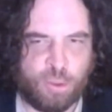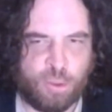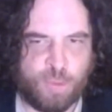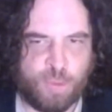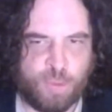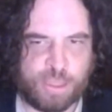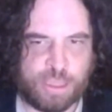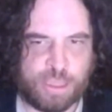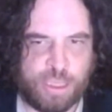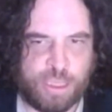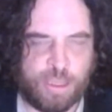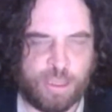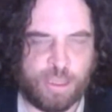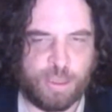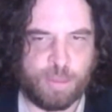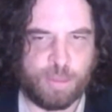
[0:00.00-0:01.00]
and US,
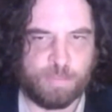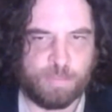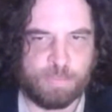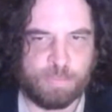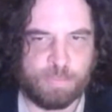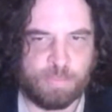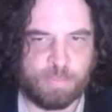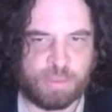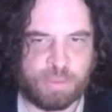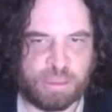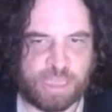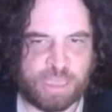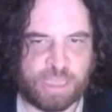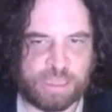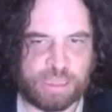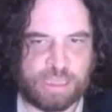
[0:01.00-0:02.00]

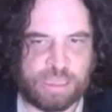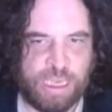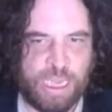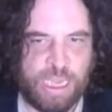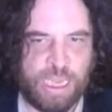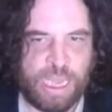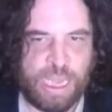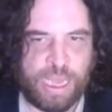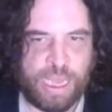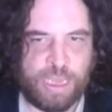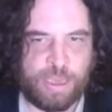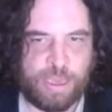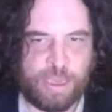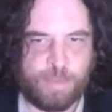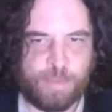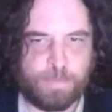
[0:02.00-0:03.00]
that
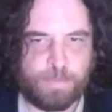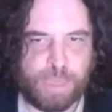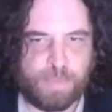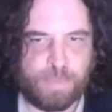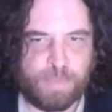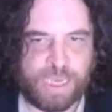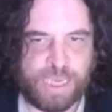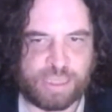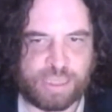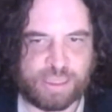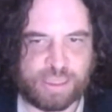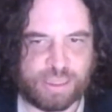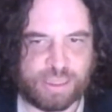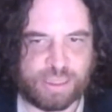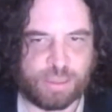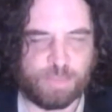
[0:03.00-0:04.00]
BBS
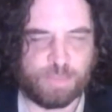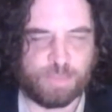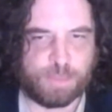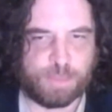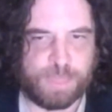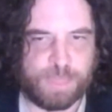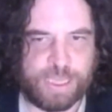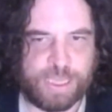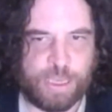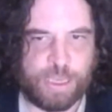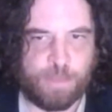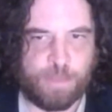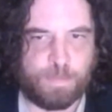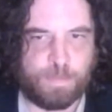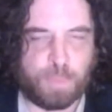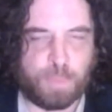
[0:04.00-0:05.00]
systems
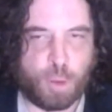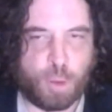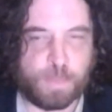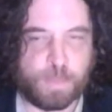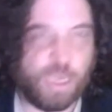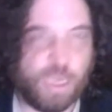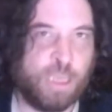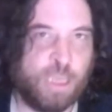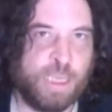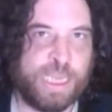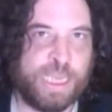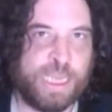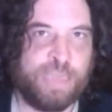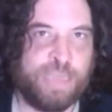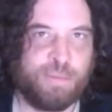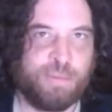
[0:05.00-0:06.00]
became popular
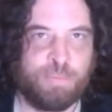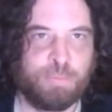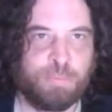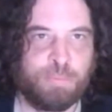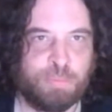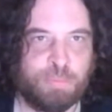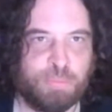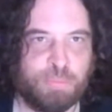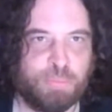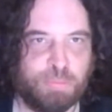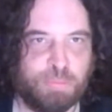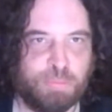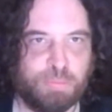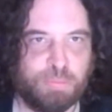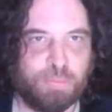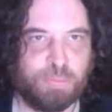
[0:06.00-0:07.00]
in
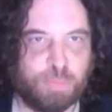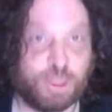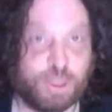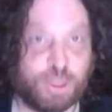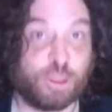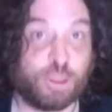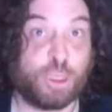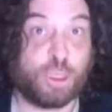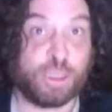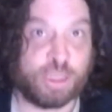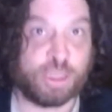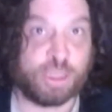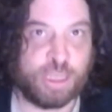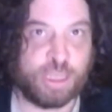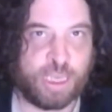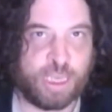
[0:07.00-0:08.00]

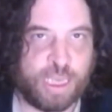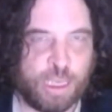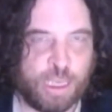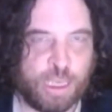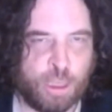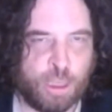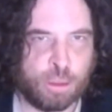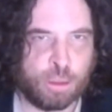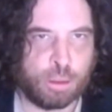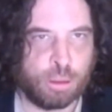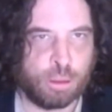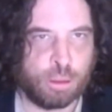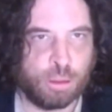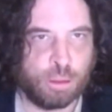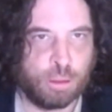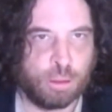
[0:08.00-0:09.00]
society at
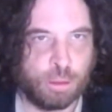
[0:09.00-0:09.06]
large.